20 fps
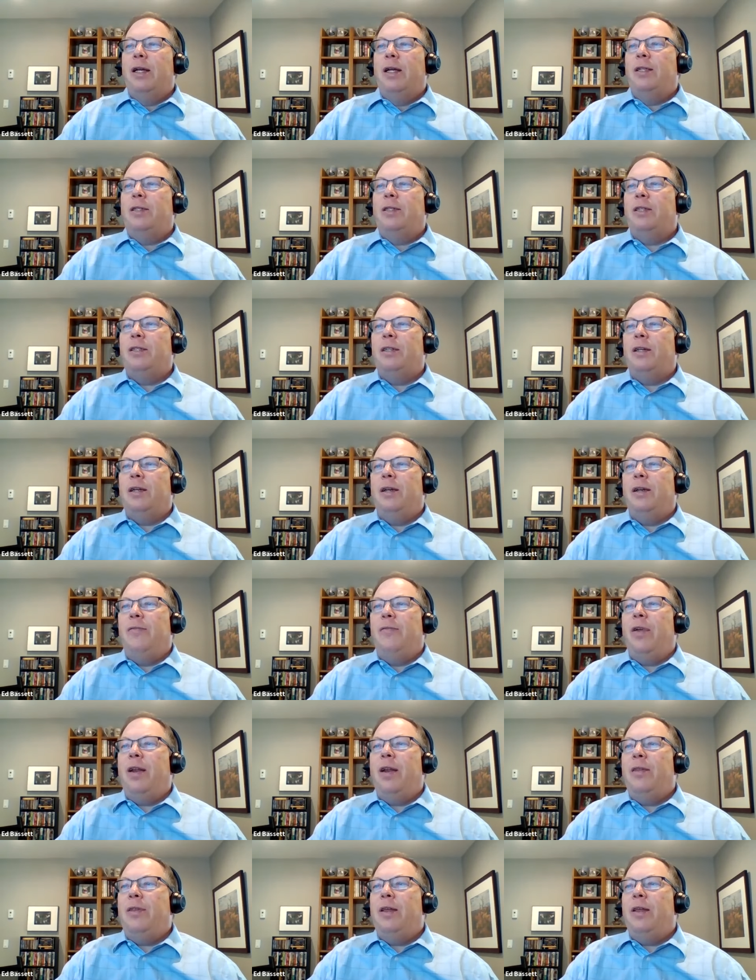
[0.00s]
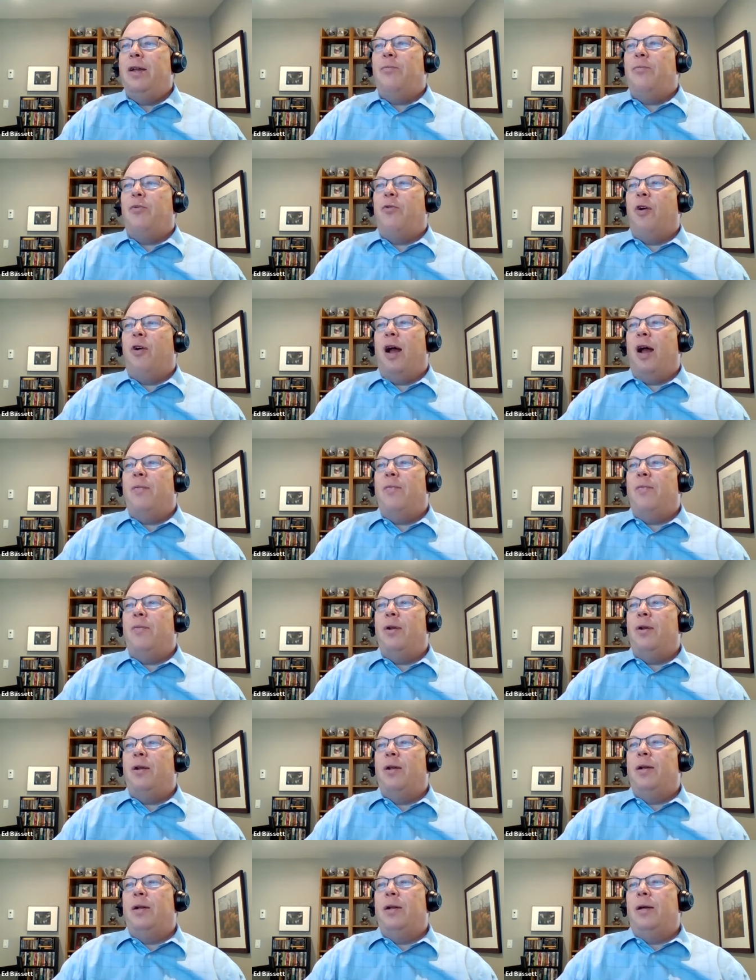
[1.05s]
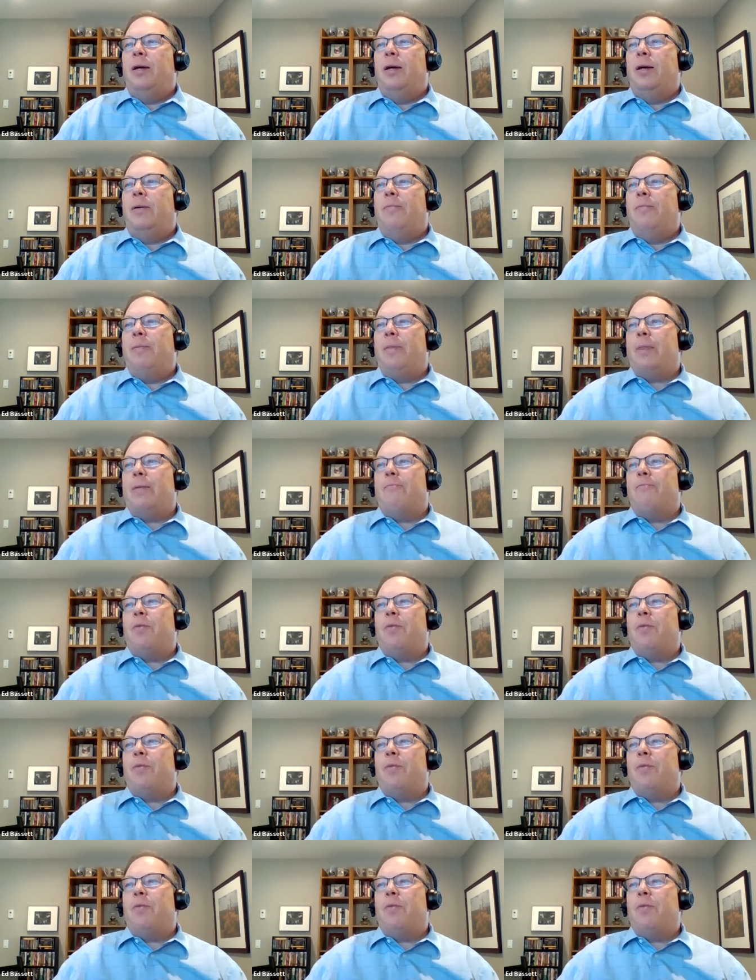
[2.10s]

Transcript: It says if anything a prime um,